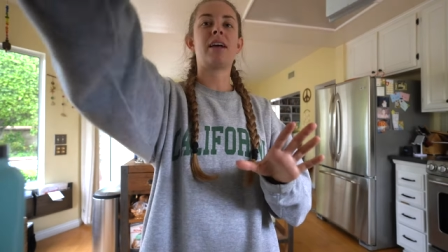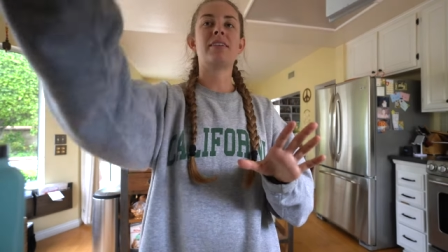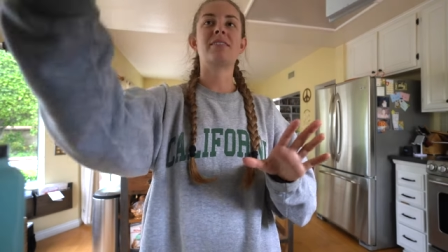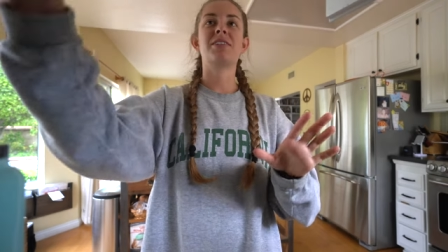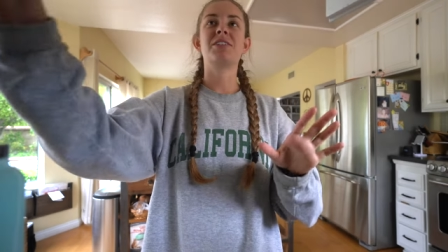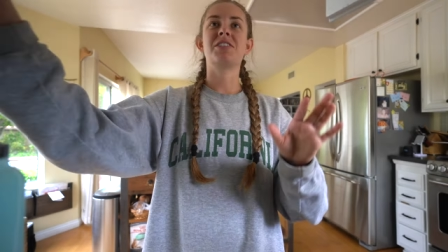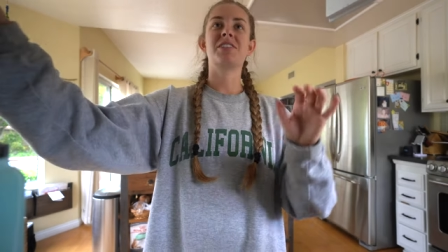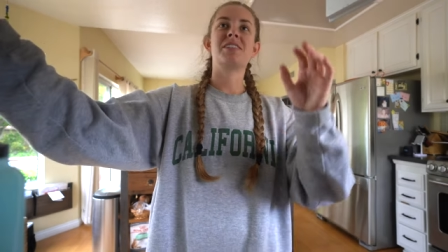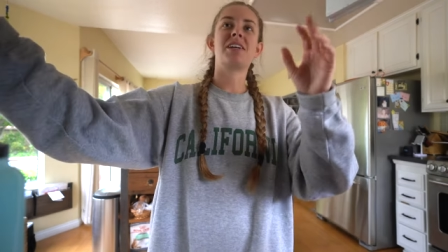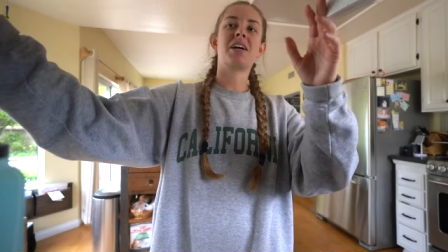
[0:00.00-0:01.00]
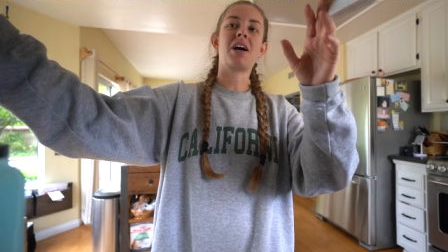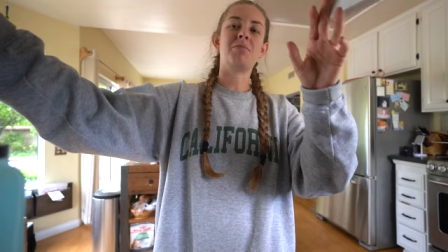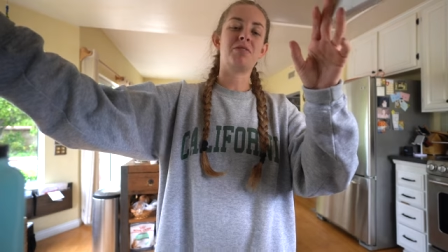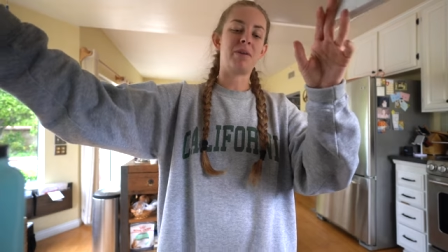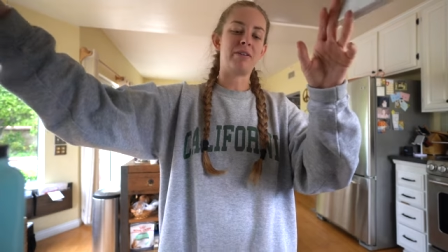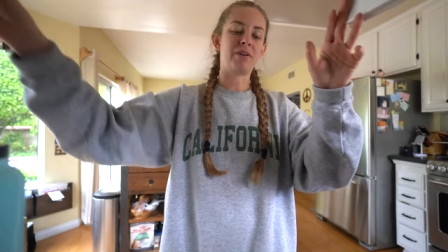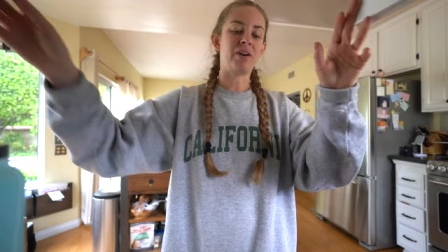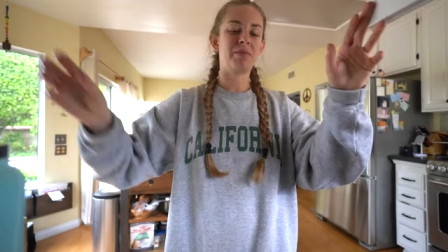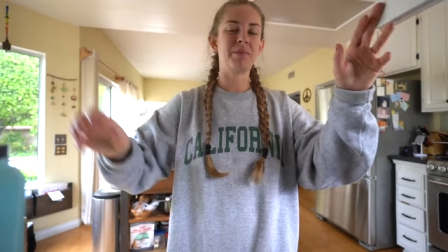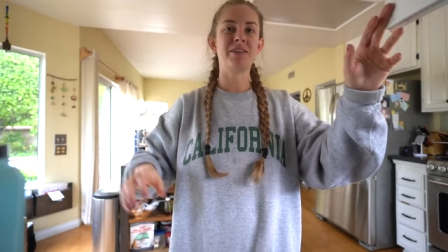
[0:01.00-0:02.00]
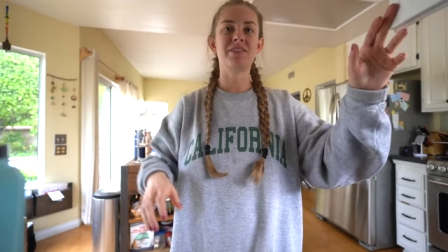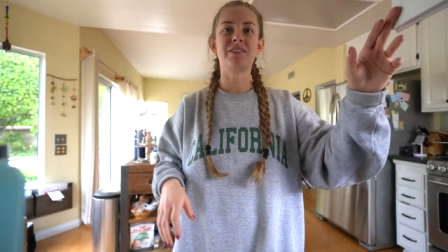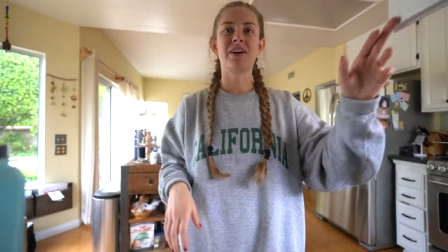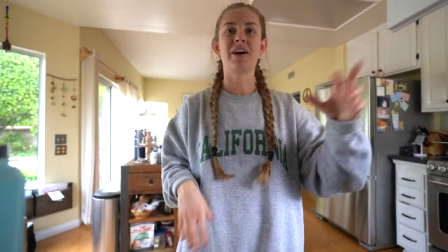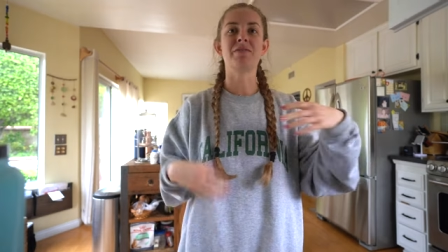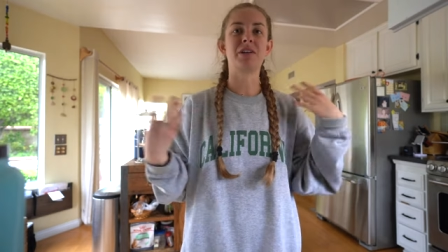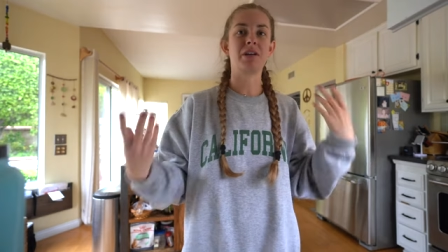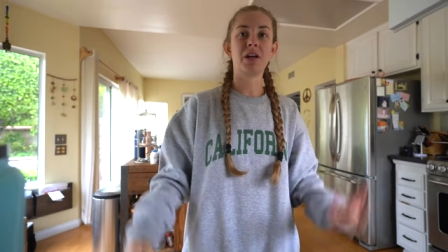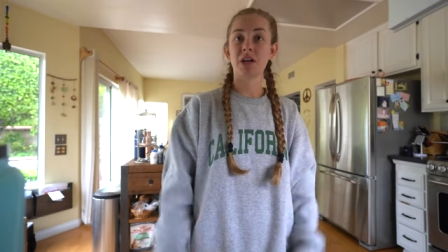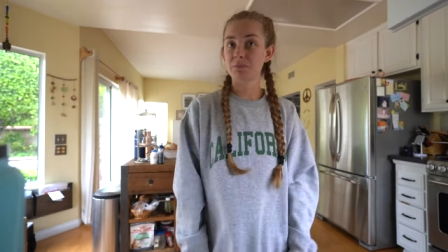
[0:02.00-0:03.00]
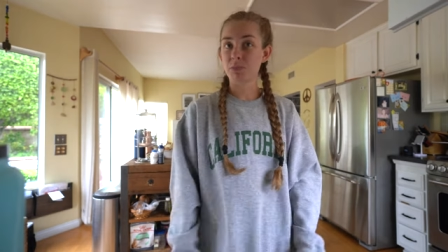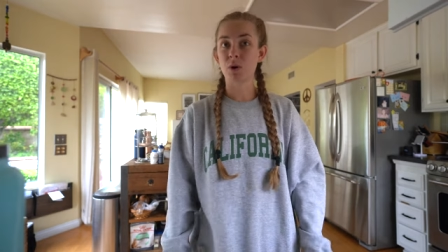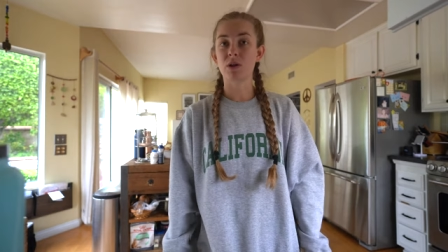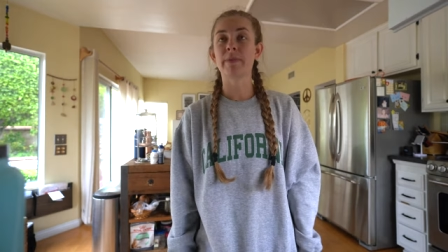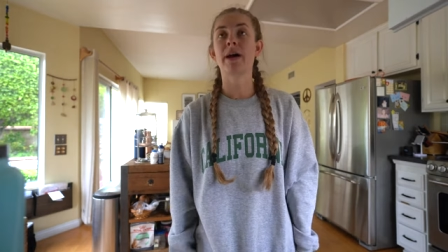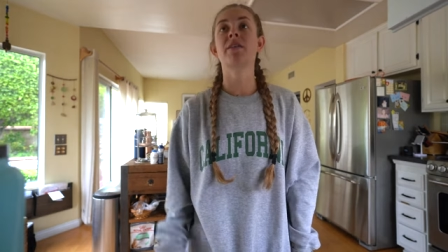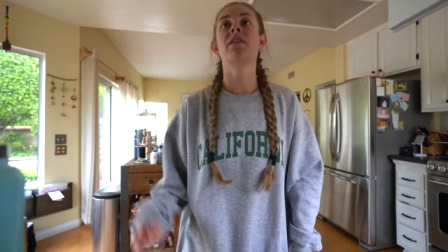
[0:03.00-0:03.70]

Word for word: nicer just to come to my vitamins and not have to Pull them out of